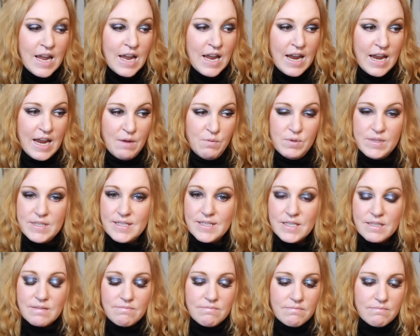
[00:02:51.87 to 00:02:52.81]
it
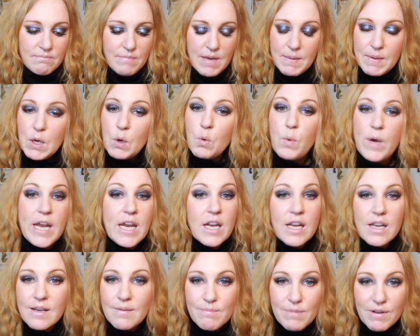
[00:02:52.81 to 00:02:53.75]
was maybe a
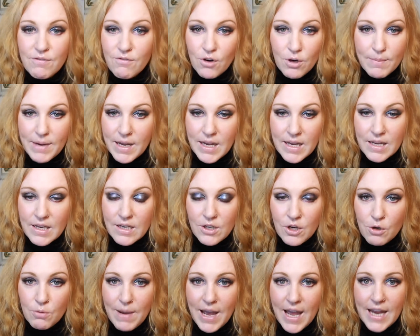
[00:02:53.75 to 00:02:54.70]
week before my
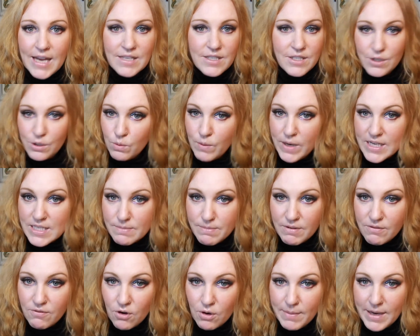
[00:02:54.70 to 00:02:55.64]
no-buy, 2 weeks
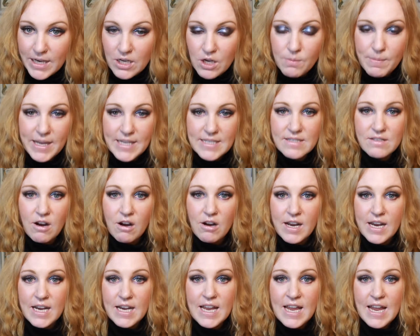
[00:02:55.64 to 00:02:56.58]
before my no-buy
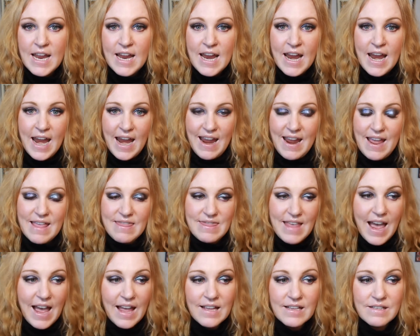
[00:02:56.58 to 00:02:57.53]
started, and
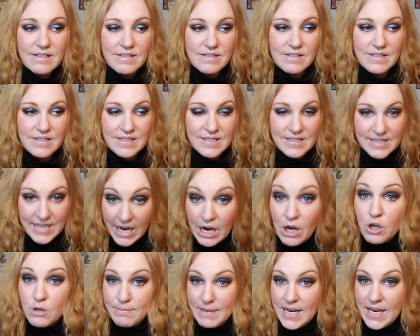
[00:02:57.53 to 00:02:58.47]
that
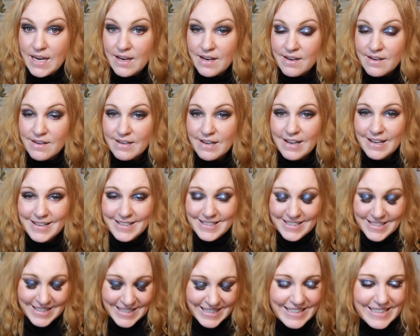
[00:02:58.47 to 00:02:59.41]
scared me.
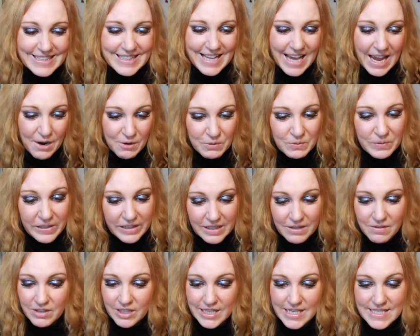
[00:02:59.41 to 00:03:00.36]
That
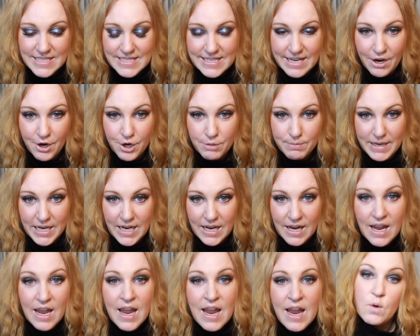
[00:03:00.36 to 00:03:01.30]
really scared me. So